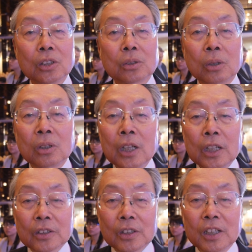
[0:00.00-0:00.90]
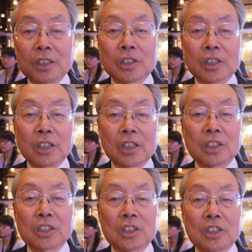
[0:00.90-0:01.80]
So this
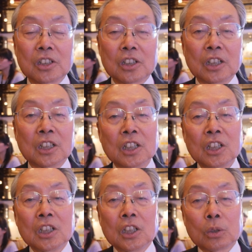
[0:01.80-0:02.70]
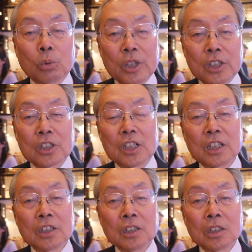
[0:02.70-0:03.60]
is the
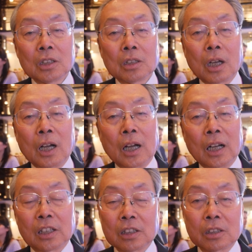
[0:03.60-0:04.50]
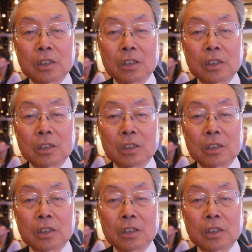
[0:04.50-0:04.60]
reason uh,